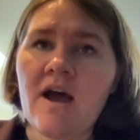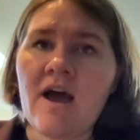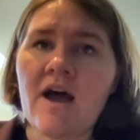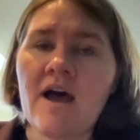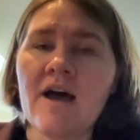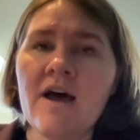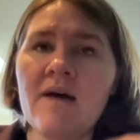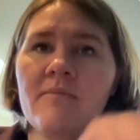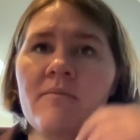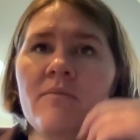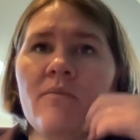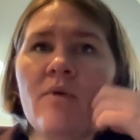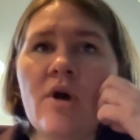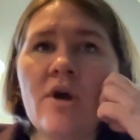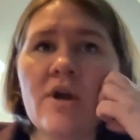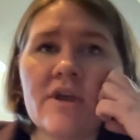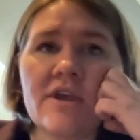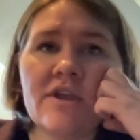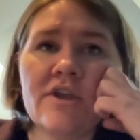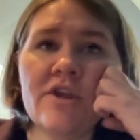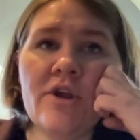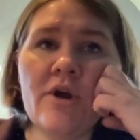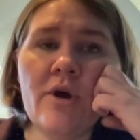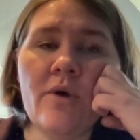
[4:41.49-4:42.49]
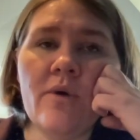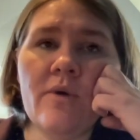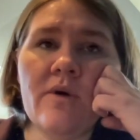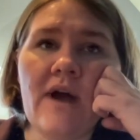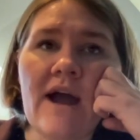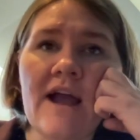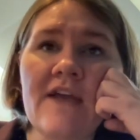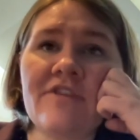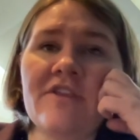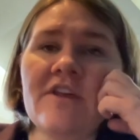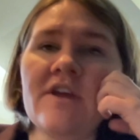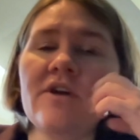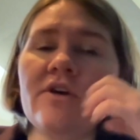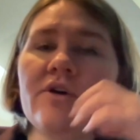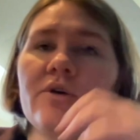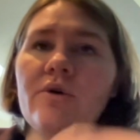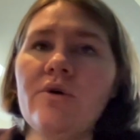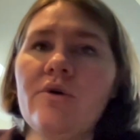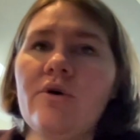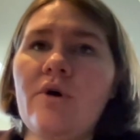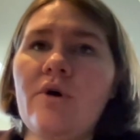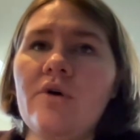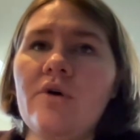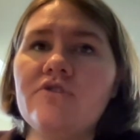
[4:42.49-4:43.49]
Um, you know, I think
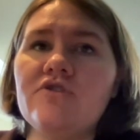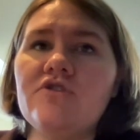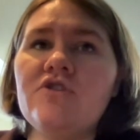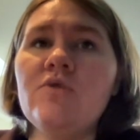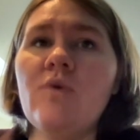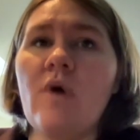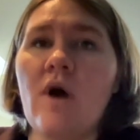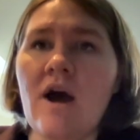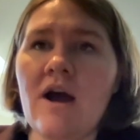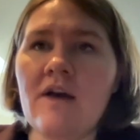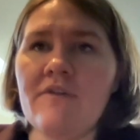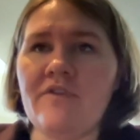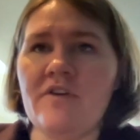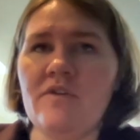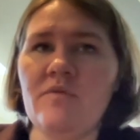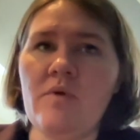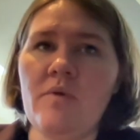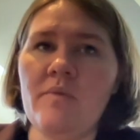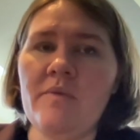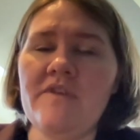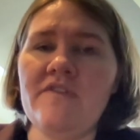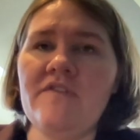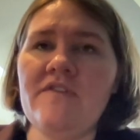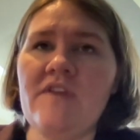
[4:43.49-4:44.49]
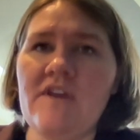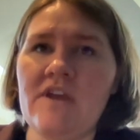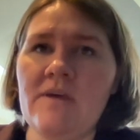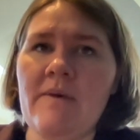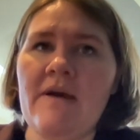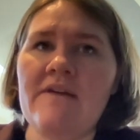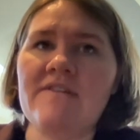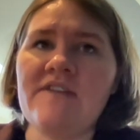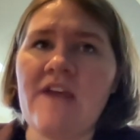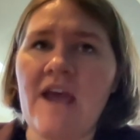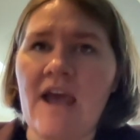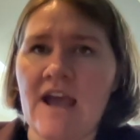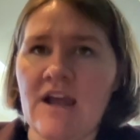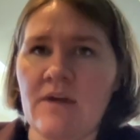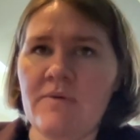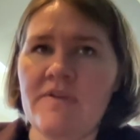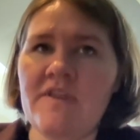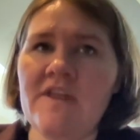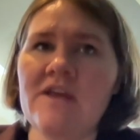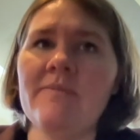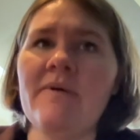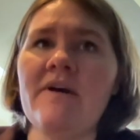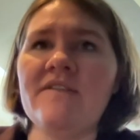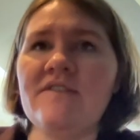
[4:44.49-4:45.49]
too often when we think about tech, we
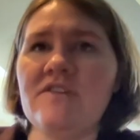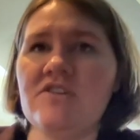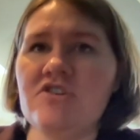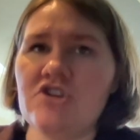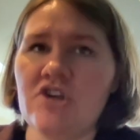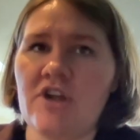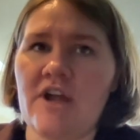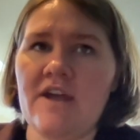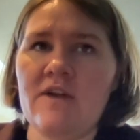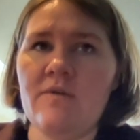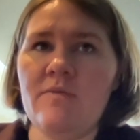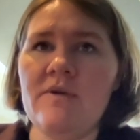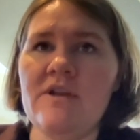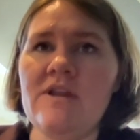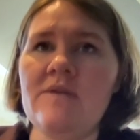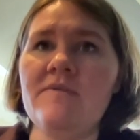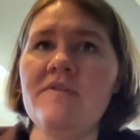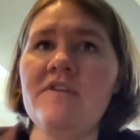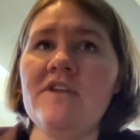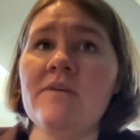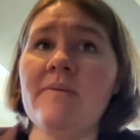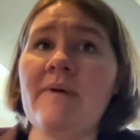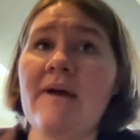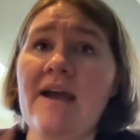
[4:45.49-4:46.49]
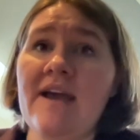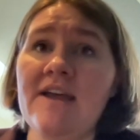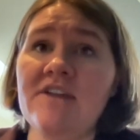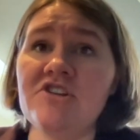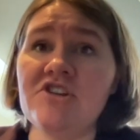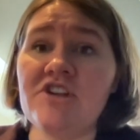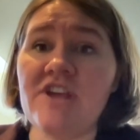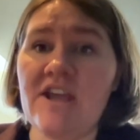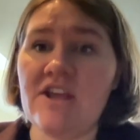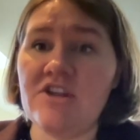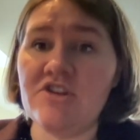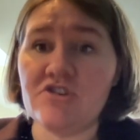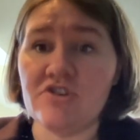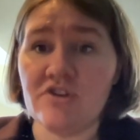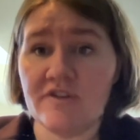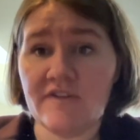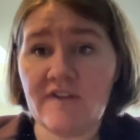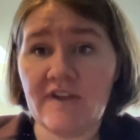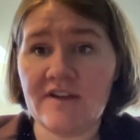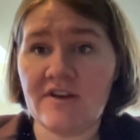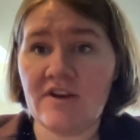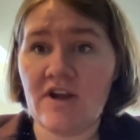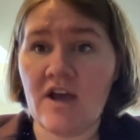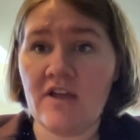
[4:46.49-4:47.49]
think about digital equity, we think about educational
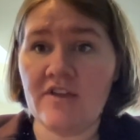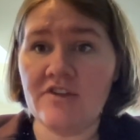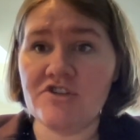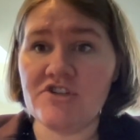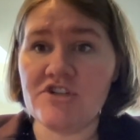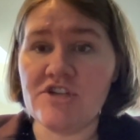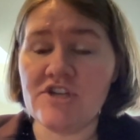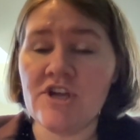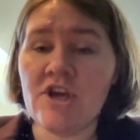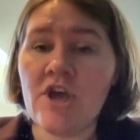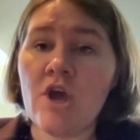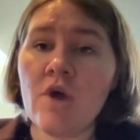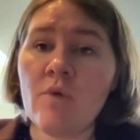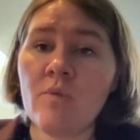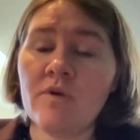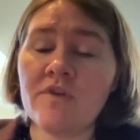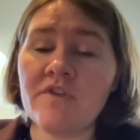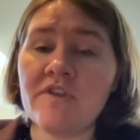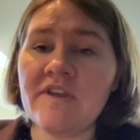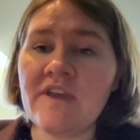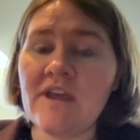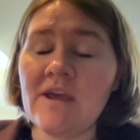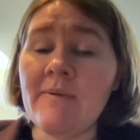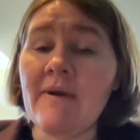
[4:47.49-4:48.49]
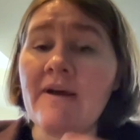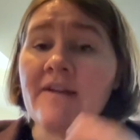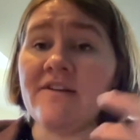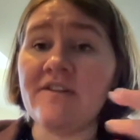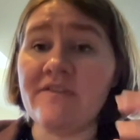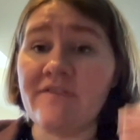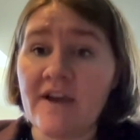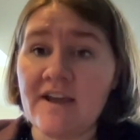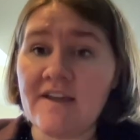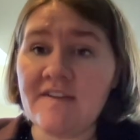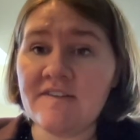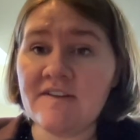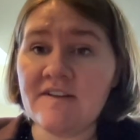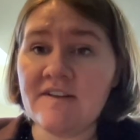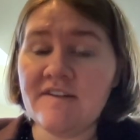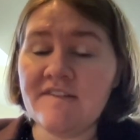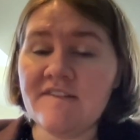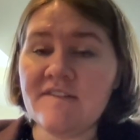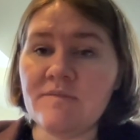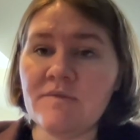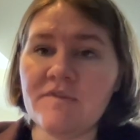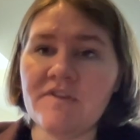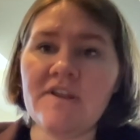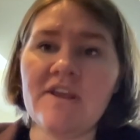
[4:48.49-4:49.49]
technology, we're thinking about
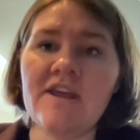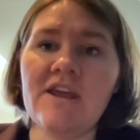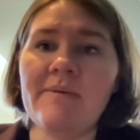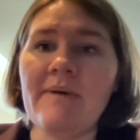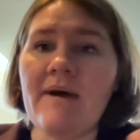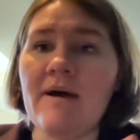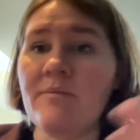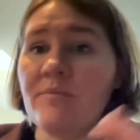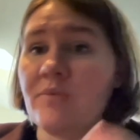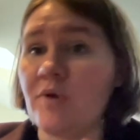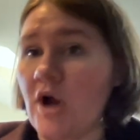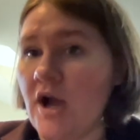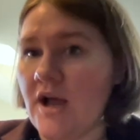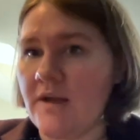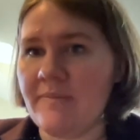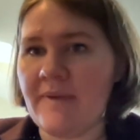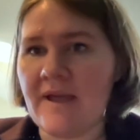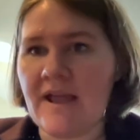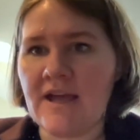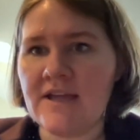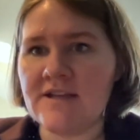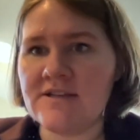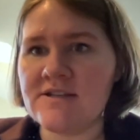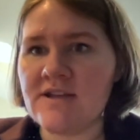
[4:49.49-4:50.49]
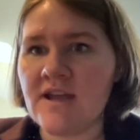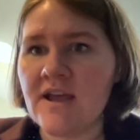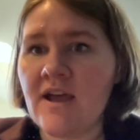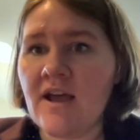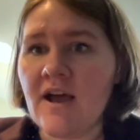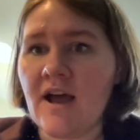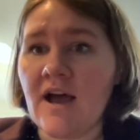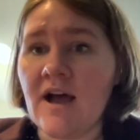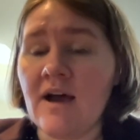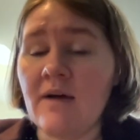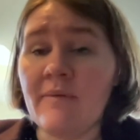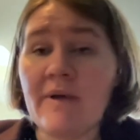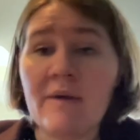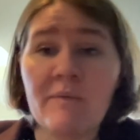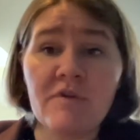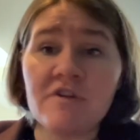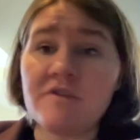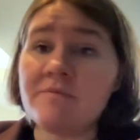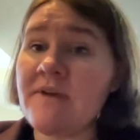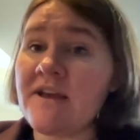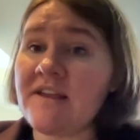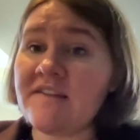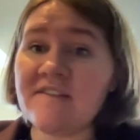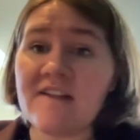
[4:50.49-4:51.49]
devices, we're thinking about broadband, um, and
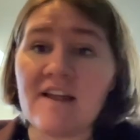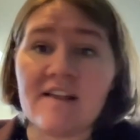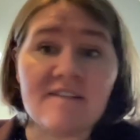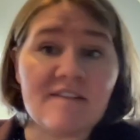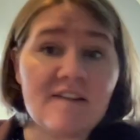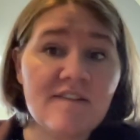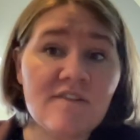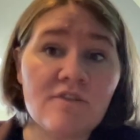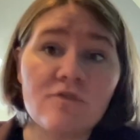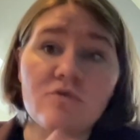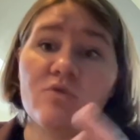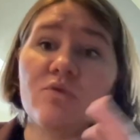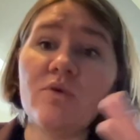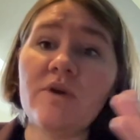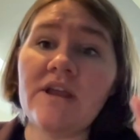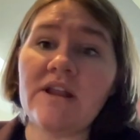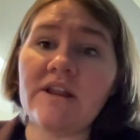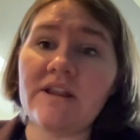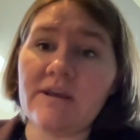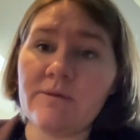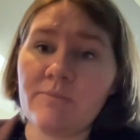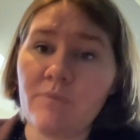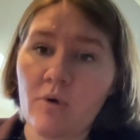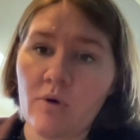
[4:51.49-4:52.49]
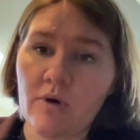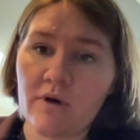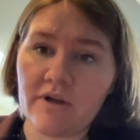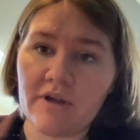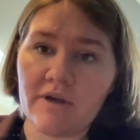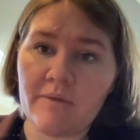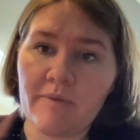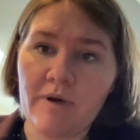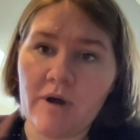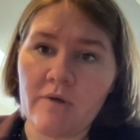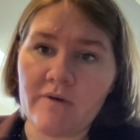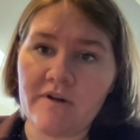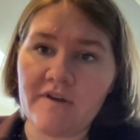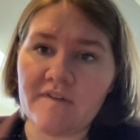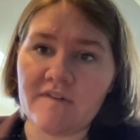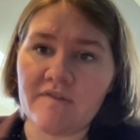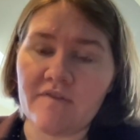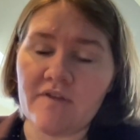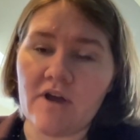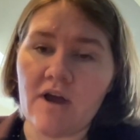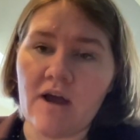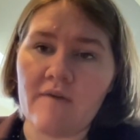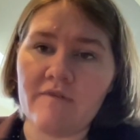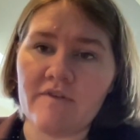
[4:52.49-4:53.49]
which makes sense. These are really important components of
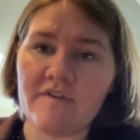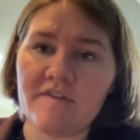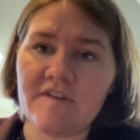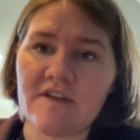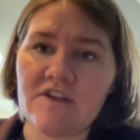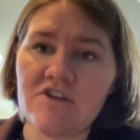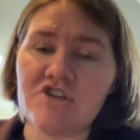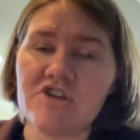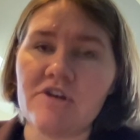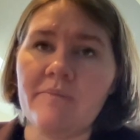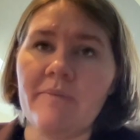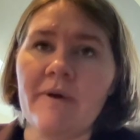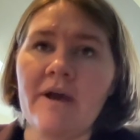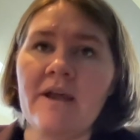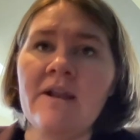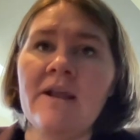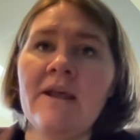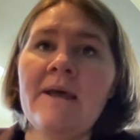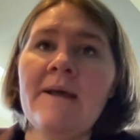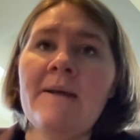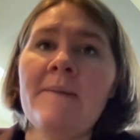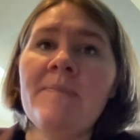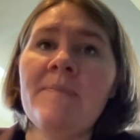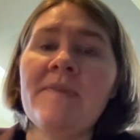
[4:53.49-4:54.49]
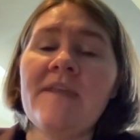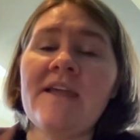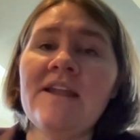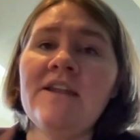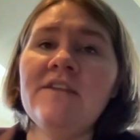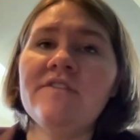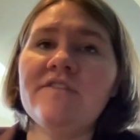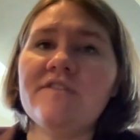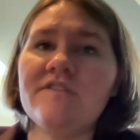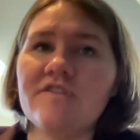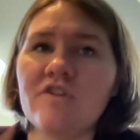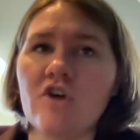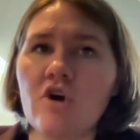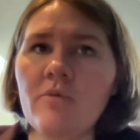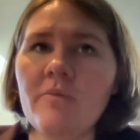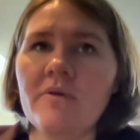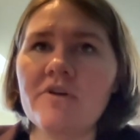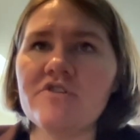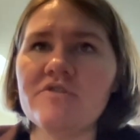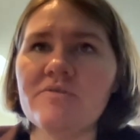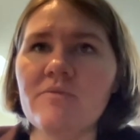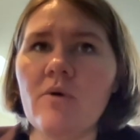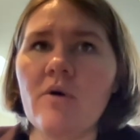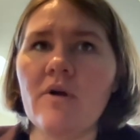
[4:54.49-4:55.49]
the conversation. But it is so
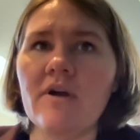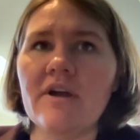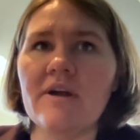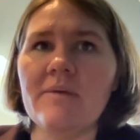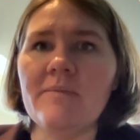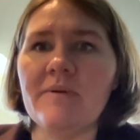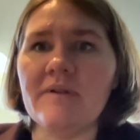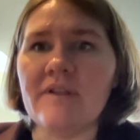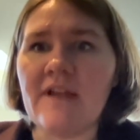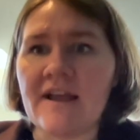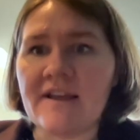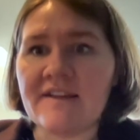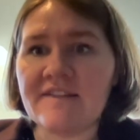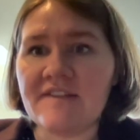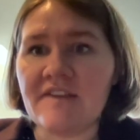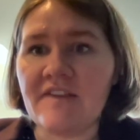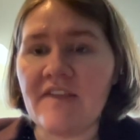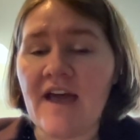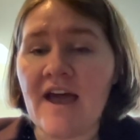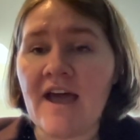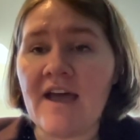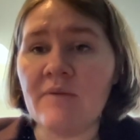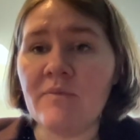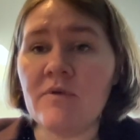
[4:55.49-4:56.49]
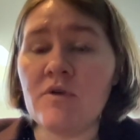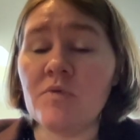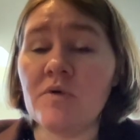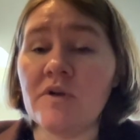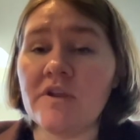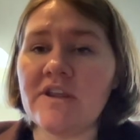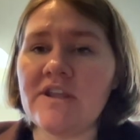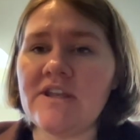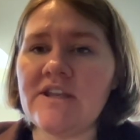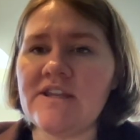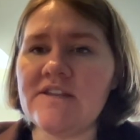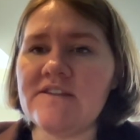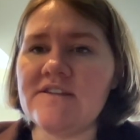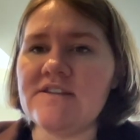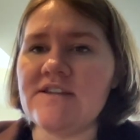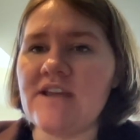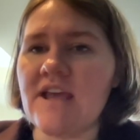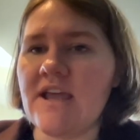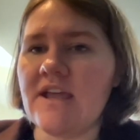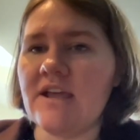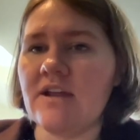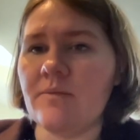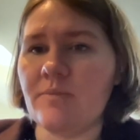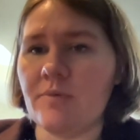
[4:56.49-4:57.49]
much more complex than that. And we really need to
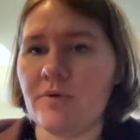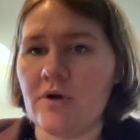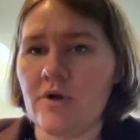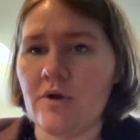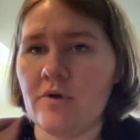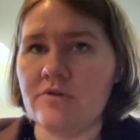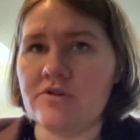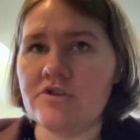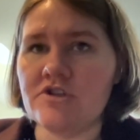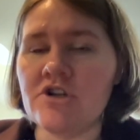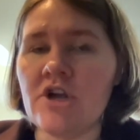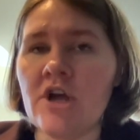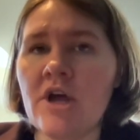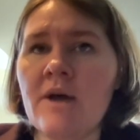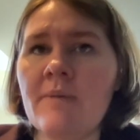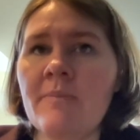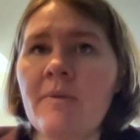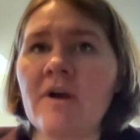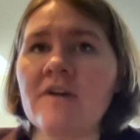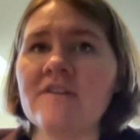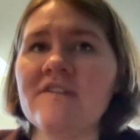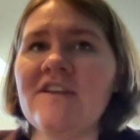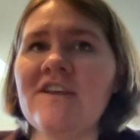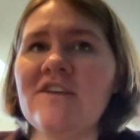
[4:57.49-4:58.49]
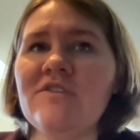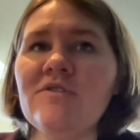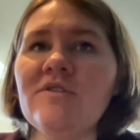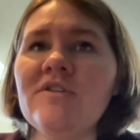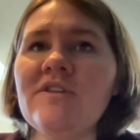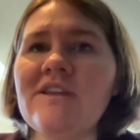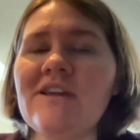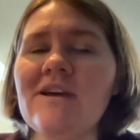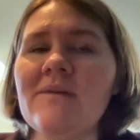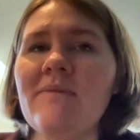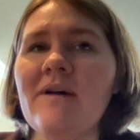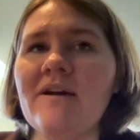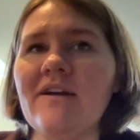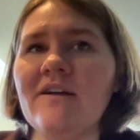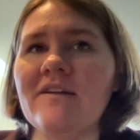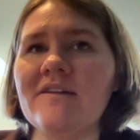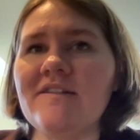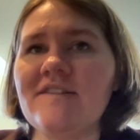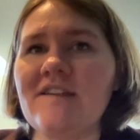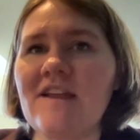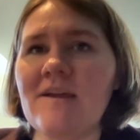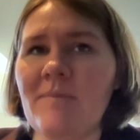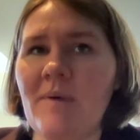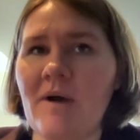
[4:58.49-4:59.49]
take an approach, particularly among our
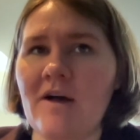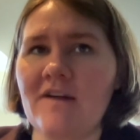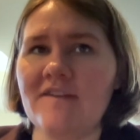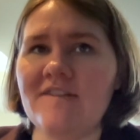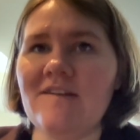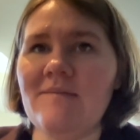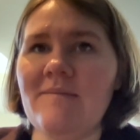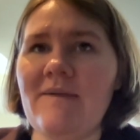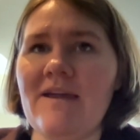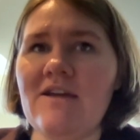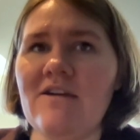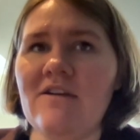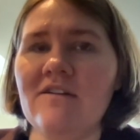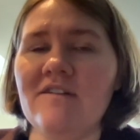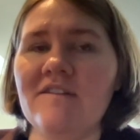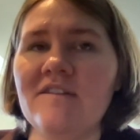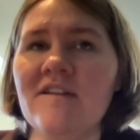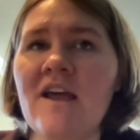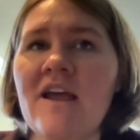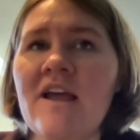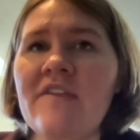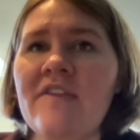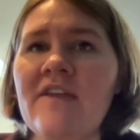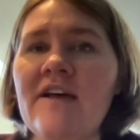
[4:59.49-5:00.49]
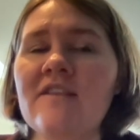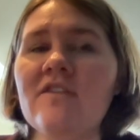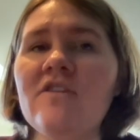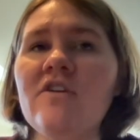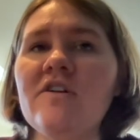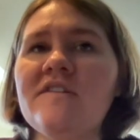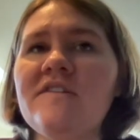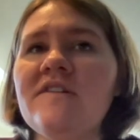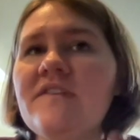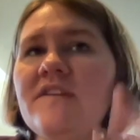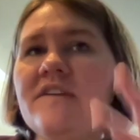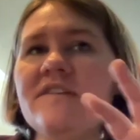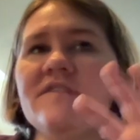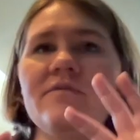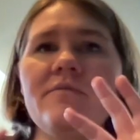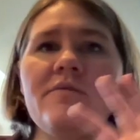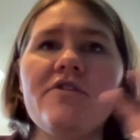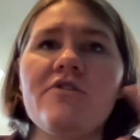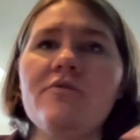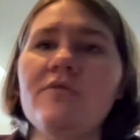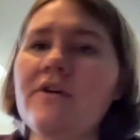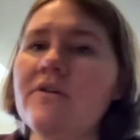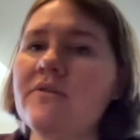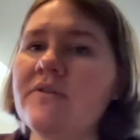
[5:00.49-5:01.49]
state policymakers, that looks at this from
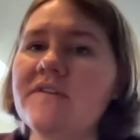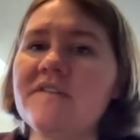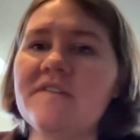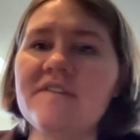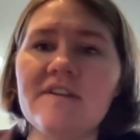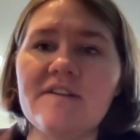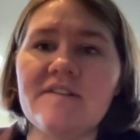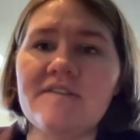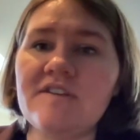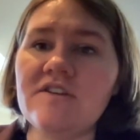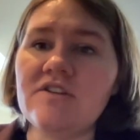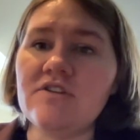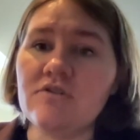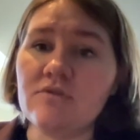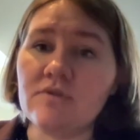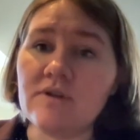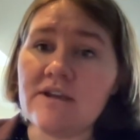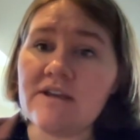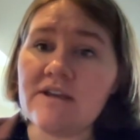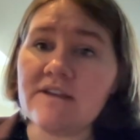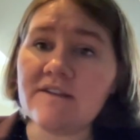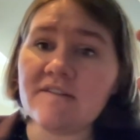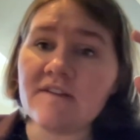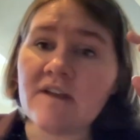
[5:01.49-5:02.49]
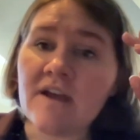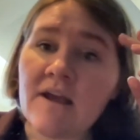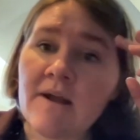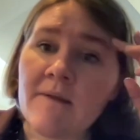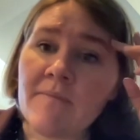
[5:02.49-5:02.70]
360 degrees.